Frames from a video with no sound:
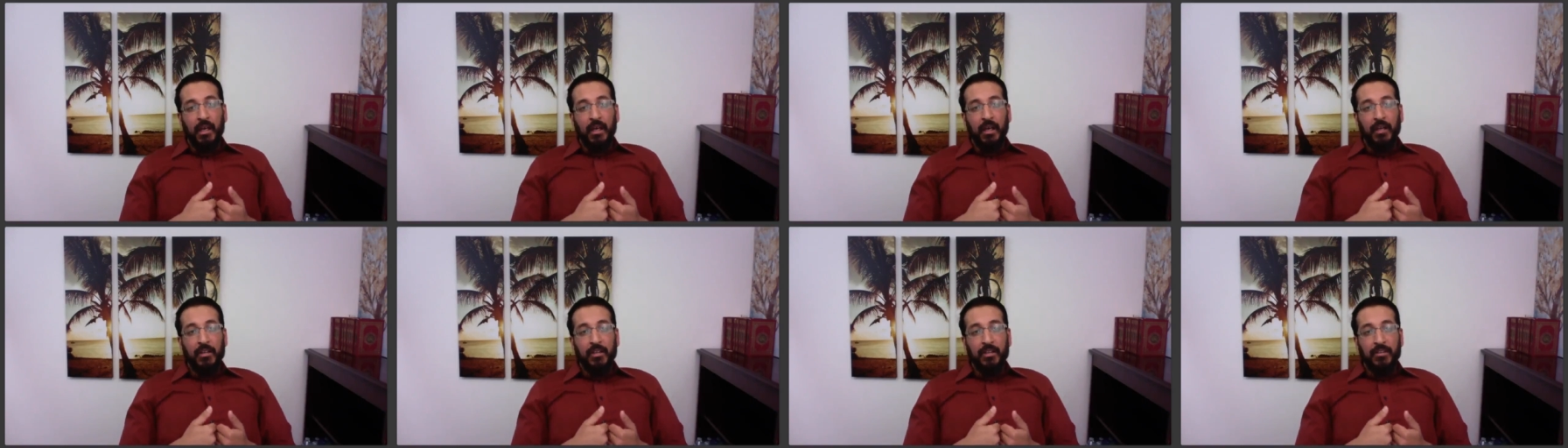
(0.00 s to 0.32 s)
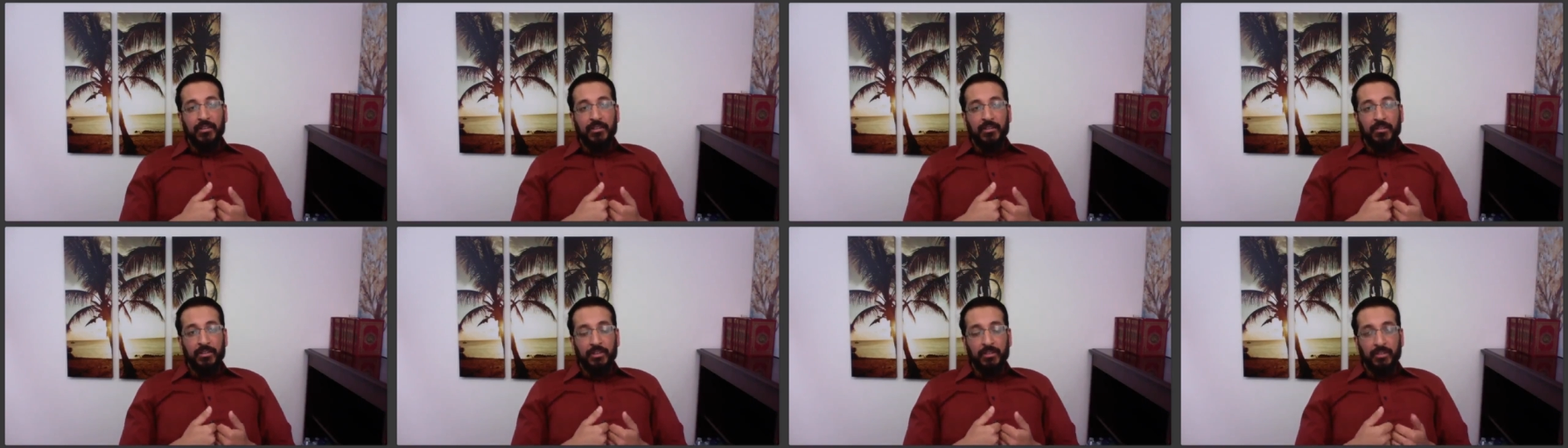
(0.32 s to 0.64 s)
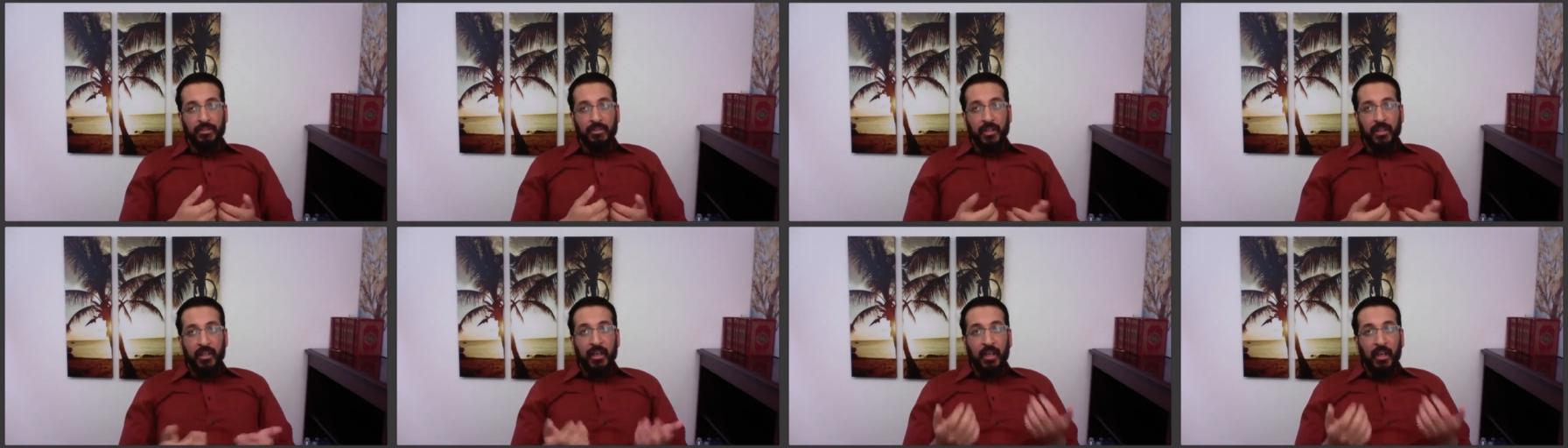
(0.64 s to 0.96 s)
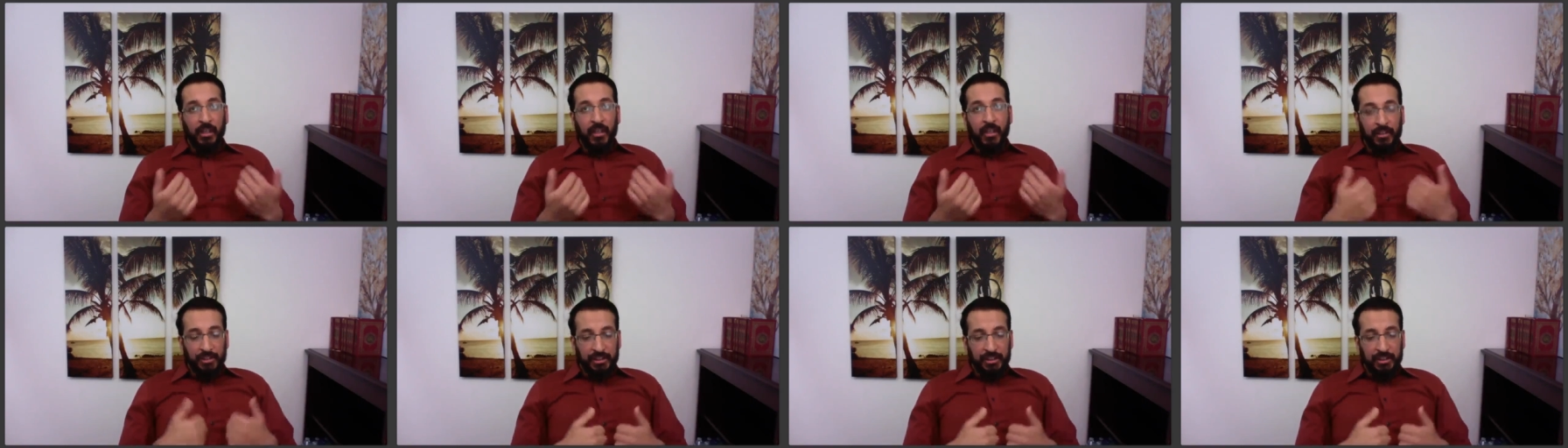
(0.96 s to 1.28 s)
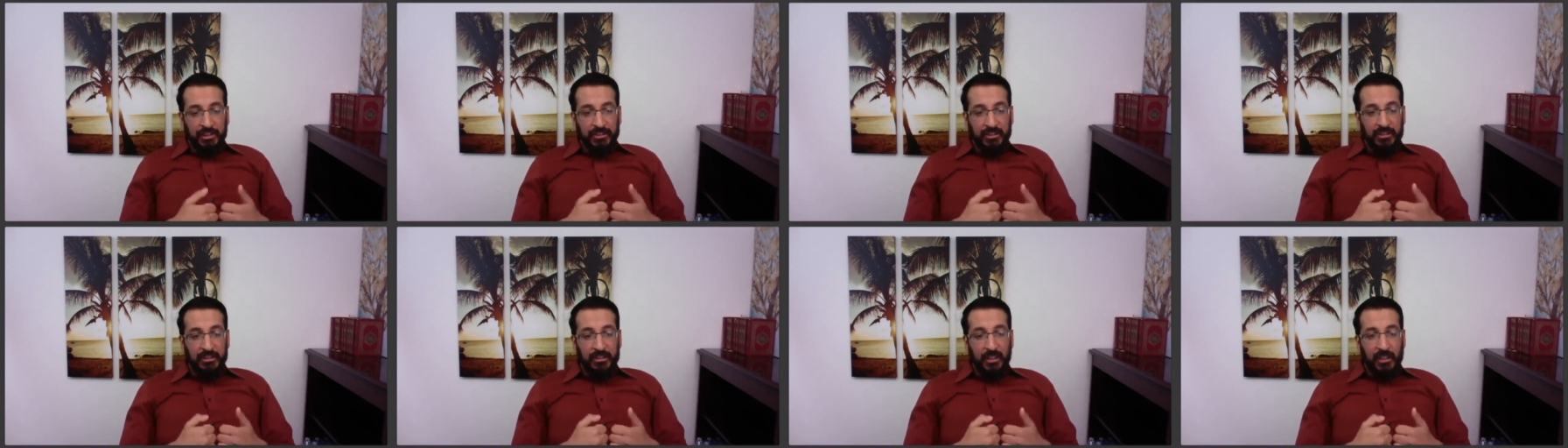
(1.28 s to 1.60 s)

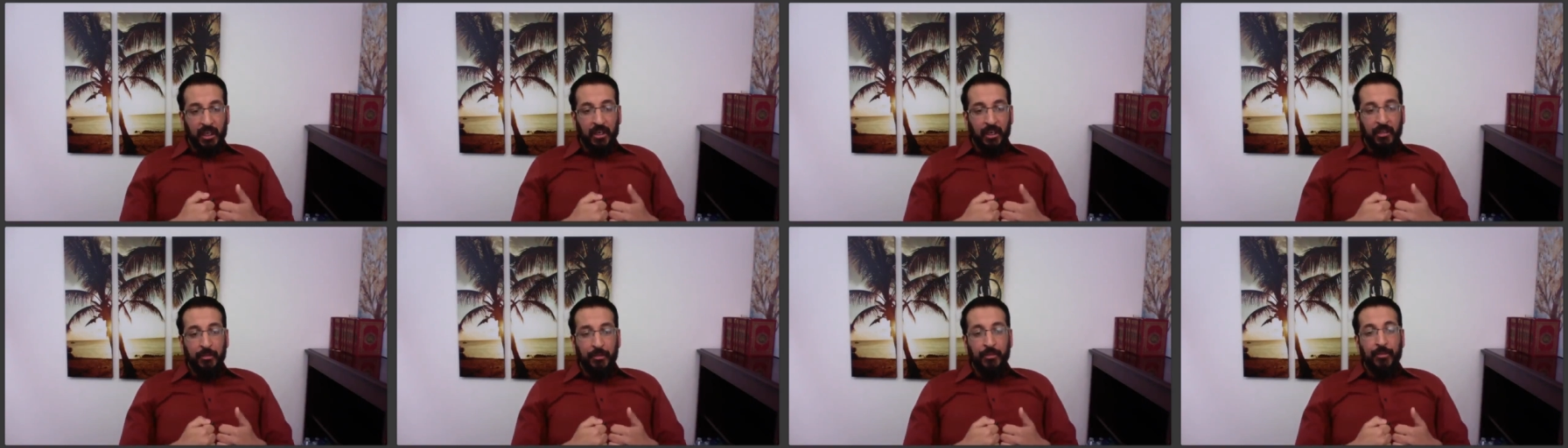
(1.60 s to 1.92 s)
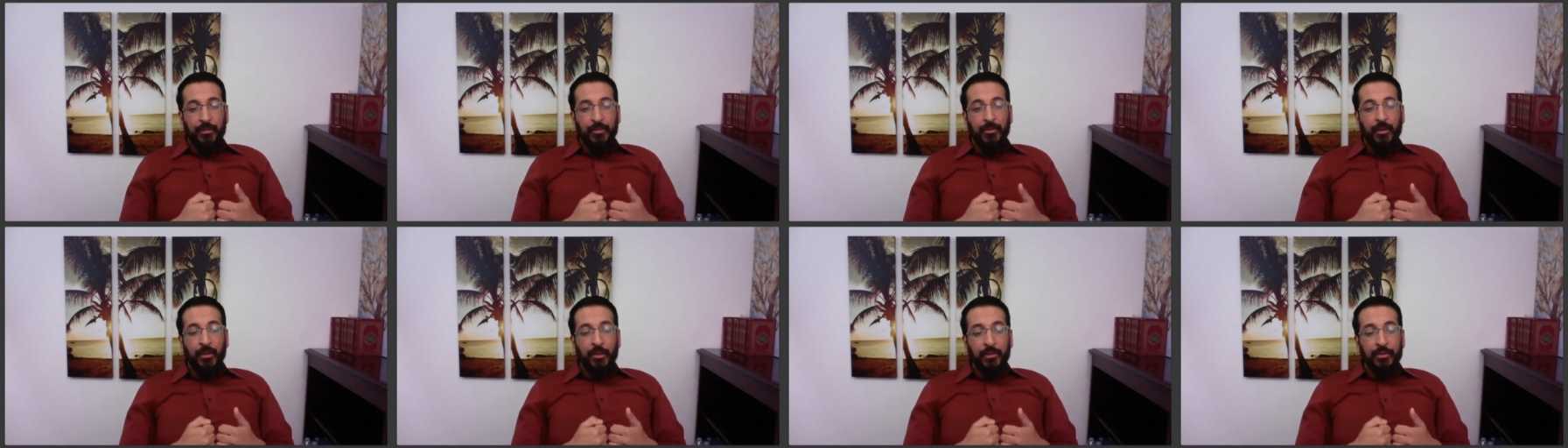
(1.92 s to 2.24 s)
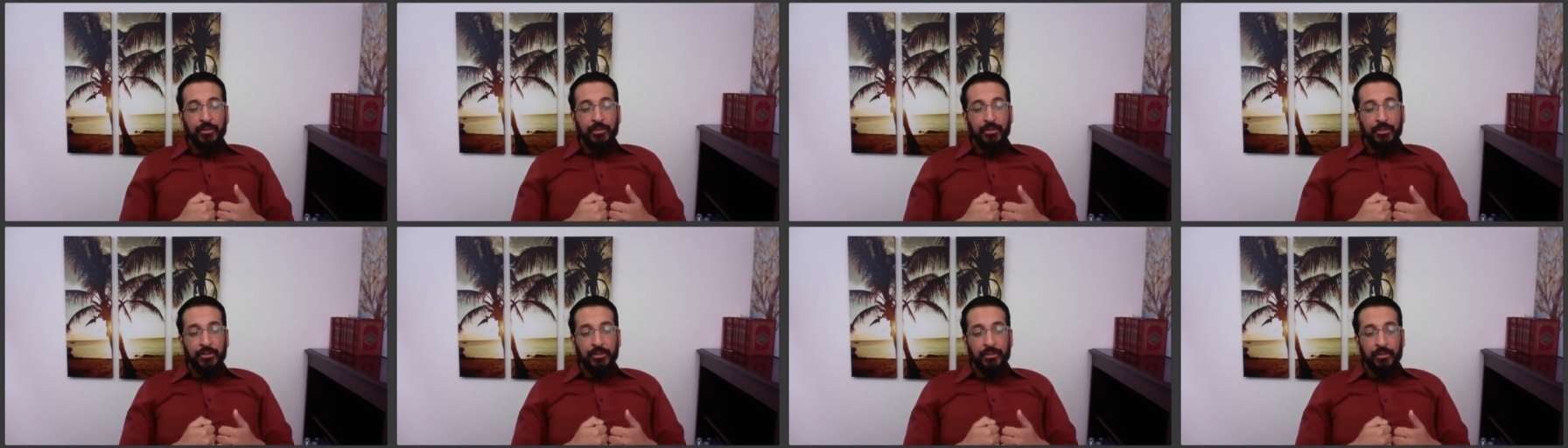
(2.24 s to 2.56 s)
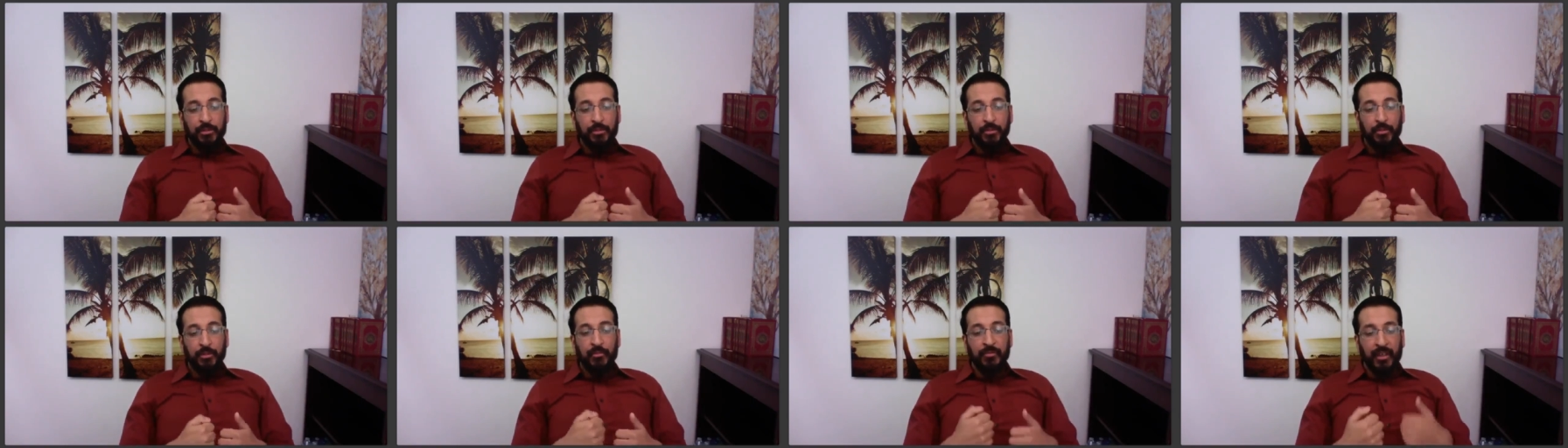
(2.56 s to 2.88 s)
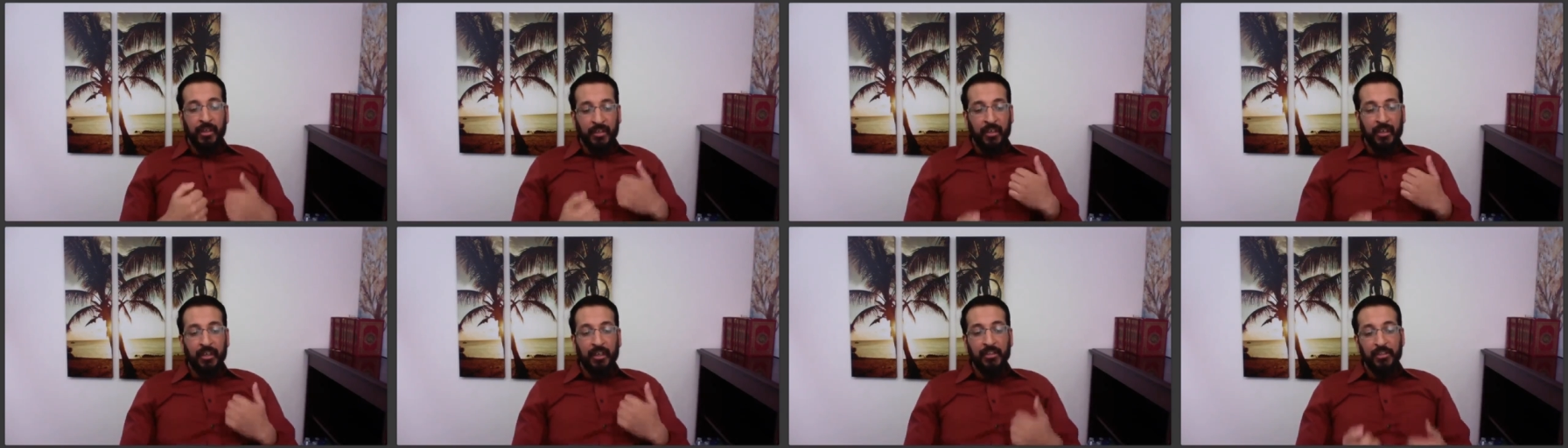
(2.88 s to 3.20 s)
psychologists are prone to
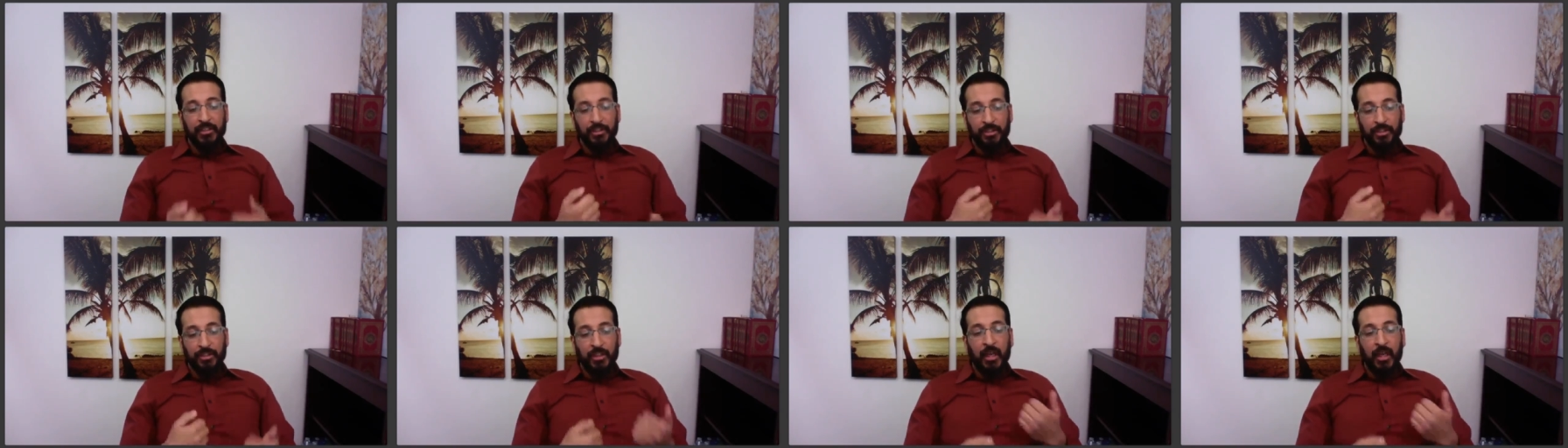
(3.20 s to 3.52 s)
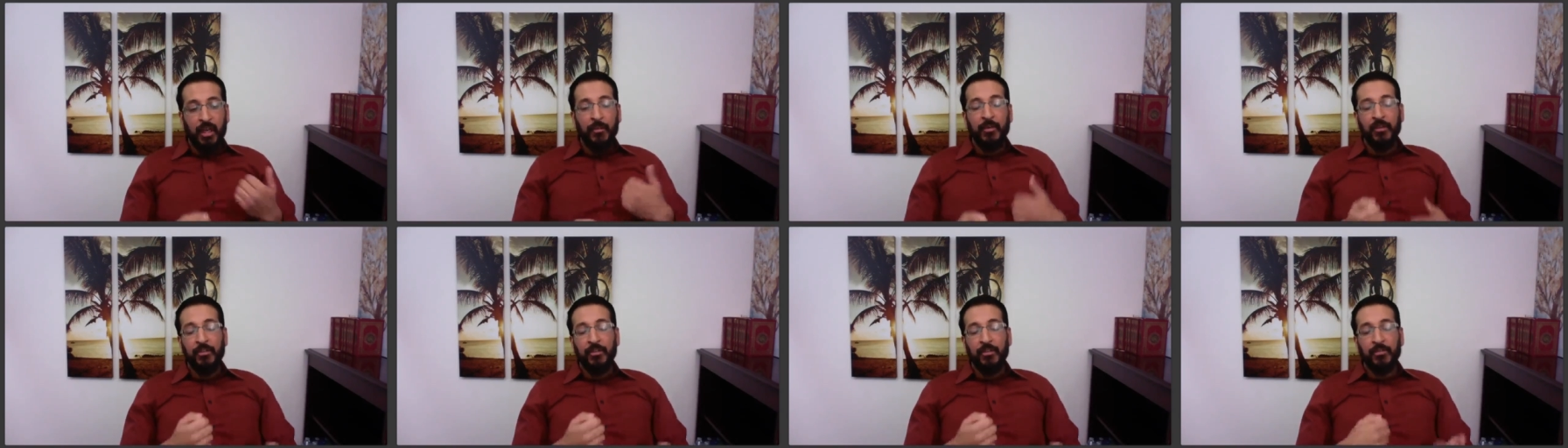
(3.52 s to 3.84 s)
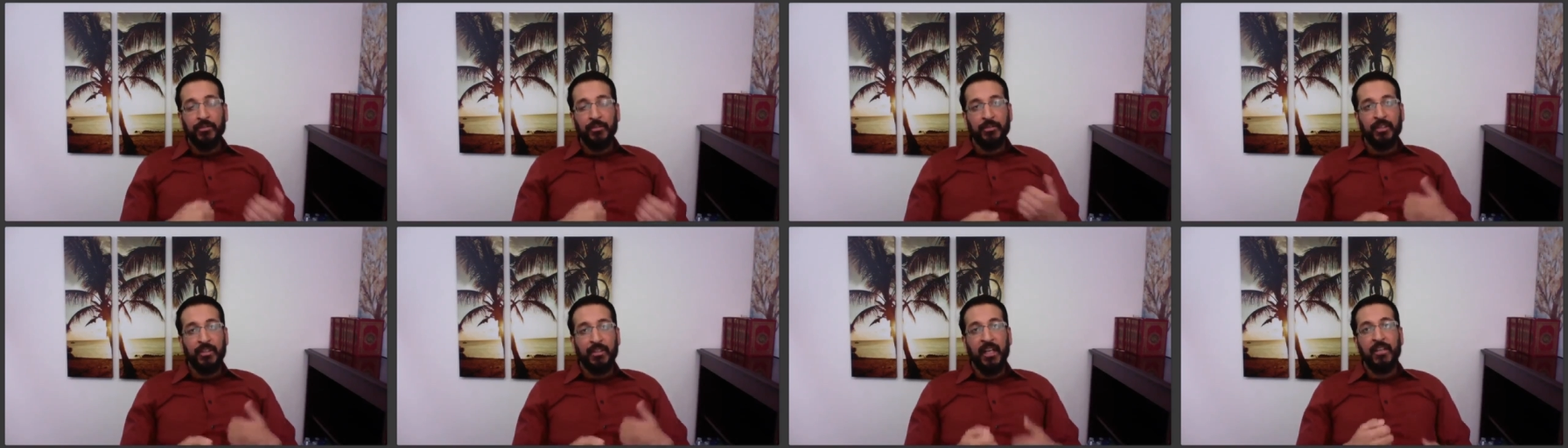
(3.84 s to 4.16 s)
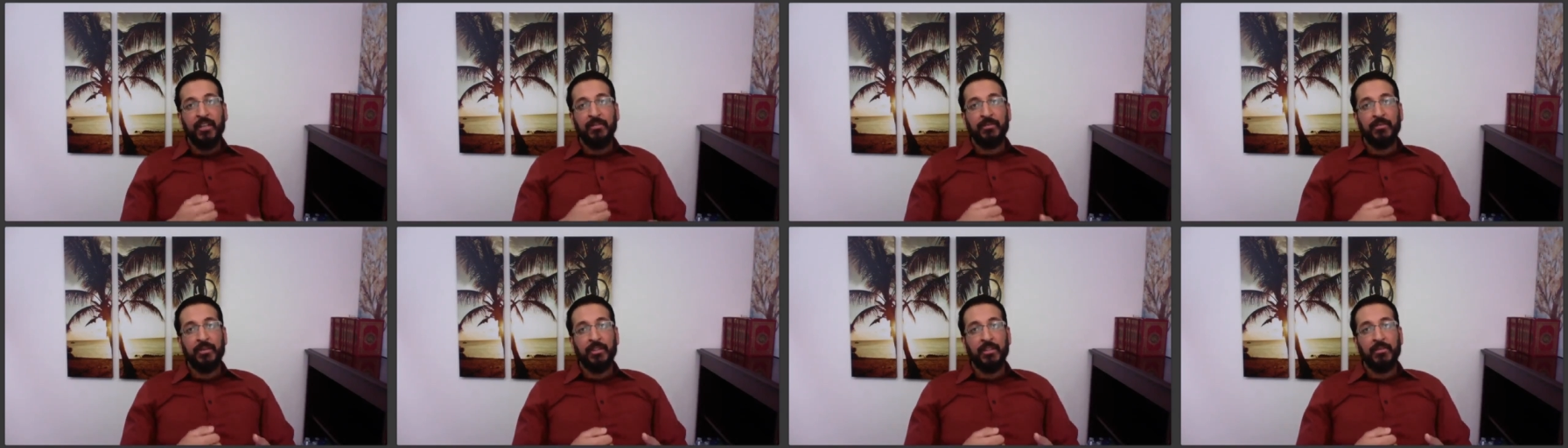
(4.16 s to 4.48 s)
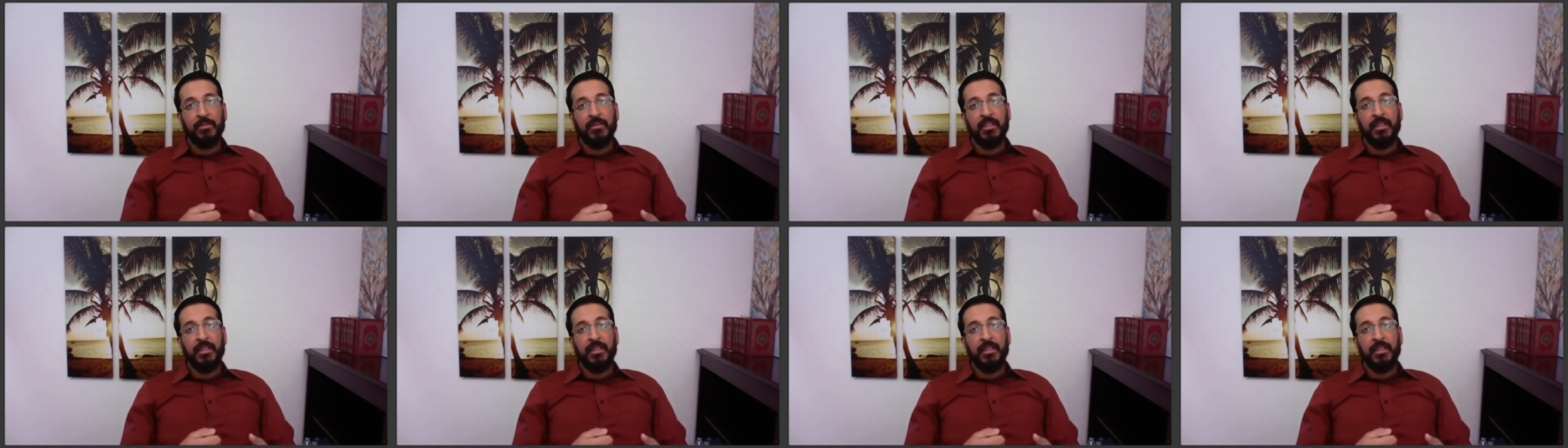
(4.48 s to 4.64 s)
vicarious trauma through transference.